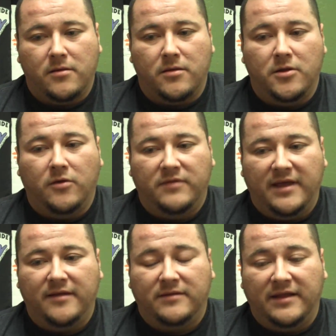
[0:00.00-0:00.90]

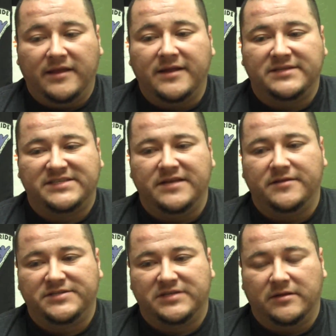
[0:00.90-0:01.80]
they didn't see the
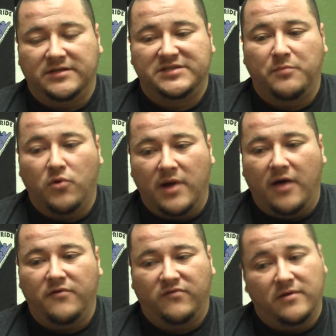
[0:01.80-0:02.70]
support
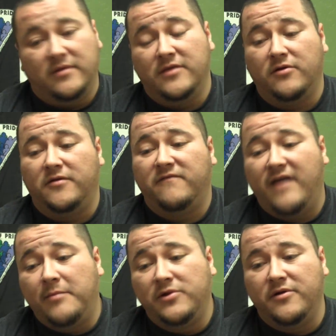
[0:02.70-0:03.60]
out either in their
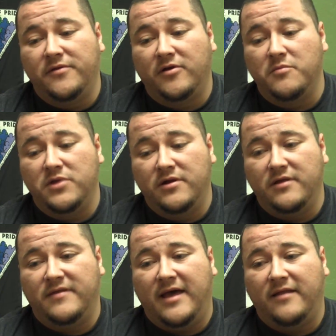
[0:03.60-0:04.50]
family or in their community
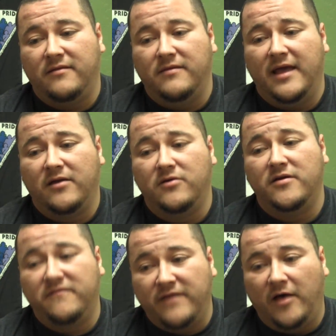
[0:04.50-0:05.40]
that could
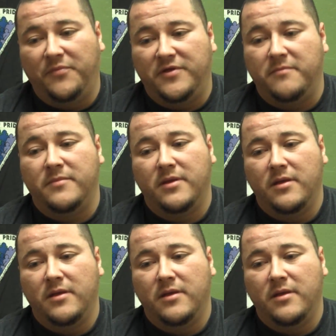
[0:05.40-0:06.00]
have helped them,